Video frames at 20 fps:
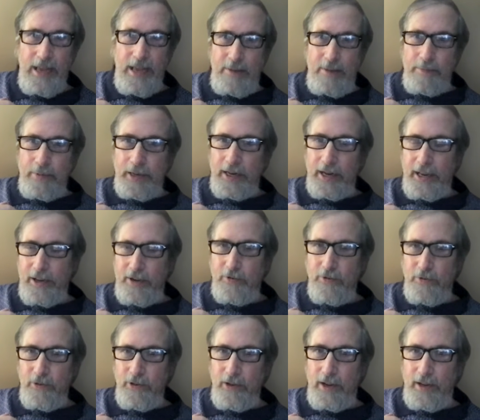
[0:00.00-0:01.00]
but
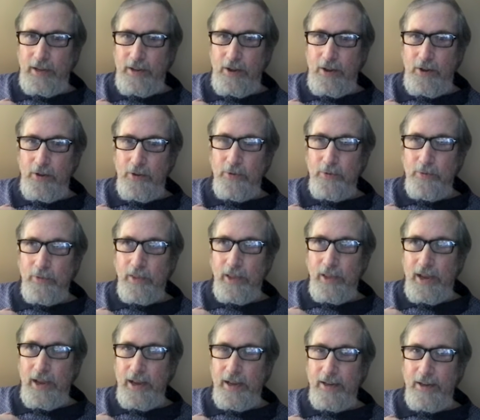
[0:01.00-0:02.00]
I know
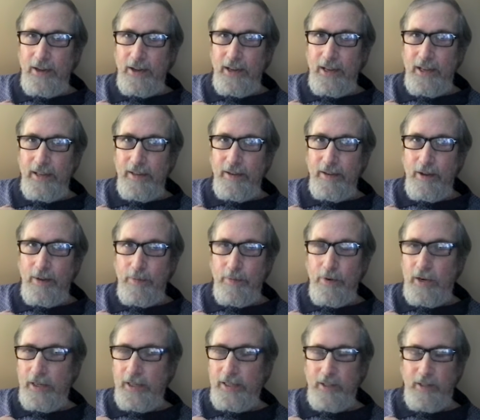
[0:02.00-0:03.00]
that I
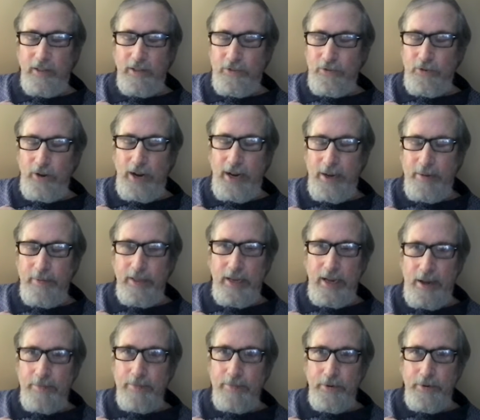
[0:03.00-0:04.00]
probably just grabbed the
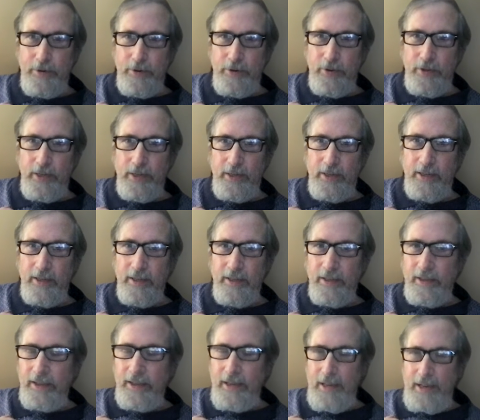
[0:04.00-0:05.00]
opportunity
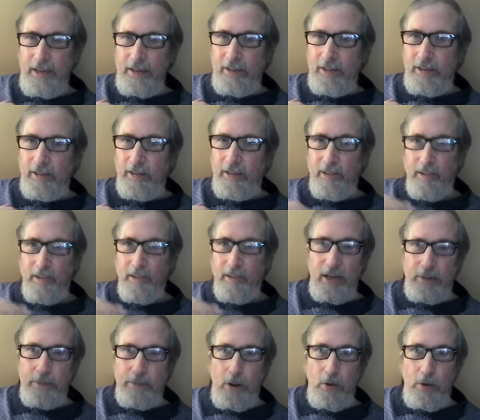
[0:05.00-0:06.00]
to design
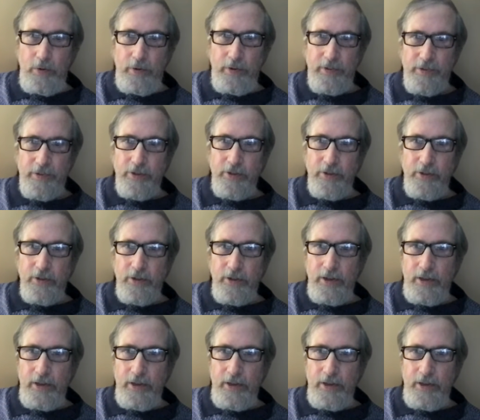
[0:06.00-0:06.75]
a poster